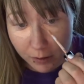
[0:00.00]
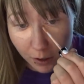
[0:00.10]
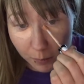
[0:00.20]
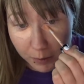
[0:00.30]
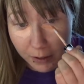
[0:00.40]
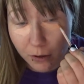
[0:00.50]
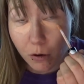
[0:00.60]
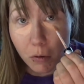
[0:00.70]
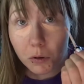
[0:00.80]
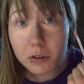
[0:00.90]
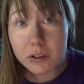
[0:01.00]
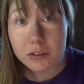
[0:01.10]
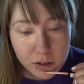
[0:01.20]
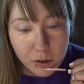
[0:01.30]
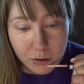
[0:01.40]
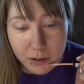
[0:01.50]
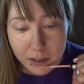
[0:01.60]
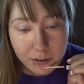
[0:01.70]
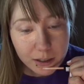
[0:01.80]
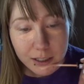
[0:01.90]
comedy gold. So
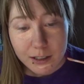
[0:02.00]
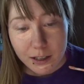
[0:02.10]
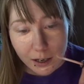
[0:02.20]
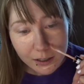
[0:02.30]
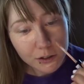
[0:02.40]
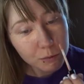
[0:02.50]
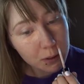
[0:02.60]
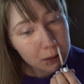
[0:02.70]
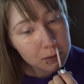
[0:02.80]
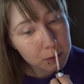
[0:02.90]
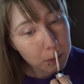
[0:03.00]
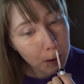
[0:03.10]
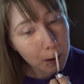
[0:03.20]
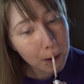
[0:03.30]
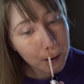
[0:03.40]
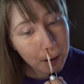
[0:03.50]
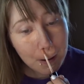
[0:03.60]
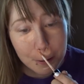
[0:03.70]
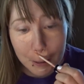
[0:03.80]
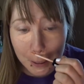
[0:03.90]
anyway, I just wanted to uh,
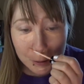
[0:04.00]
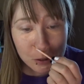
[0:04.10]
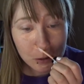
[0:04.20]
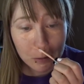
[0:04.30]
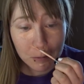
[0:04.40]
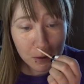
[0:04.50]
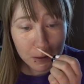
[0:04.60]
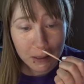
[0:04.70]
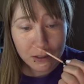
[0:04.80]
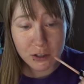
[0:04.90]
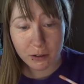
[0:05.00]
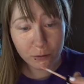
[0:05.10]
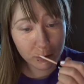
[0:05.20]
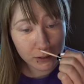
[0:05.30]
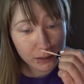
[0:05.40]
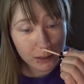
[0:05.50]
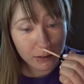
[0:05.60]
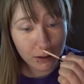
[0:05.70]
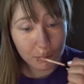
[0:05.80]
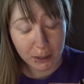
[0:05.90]
talk to you while I shove
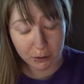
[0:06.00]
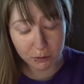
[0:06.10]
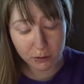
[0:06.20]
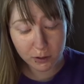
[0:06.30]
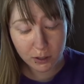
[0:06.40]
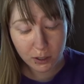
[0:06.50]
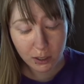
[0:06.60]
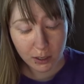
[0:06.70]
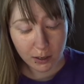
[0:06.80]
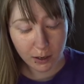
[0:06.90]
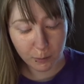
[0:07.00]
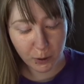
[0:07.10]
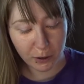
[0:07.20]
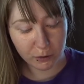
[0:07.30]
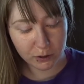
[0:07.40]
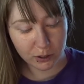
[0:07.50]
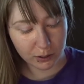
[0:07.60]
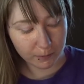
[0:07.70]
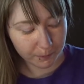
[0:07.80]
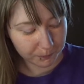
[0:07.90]
concealer up my nose about
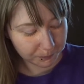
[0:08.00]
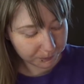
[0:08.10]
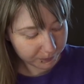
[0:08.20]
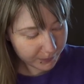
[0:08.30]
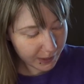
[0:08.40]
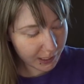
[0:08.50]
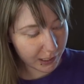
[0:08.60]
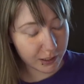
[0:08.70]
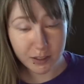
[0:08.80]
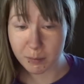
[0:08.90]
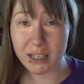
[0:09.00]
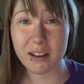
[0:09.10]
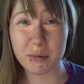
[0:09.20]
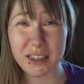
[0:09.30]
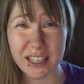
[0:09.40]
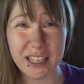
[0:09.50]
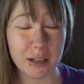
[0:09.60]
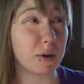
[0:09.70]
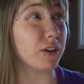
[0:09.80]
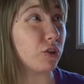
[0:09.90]
something I've been
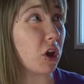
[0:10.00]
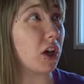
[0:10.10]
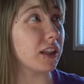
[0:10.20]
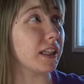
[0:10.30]
thinking about a lot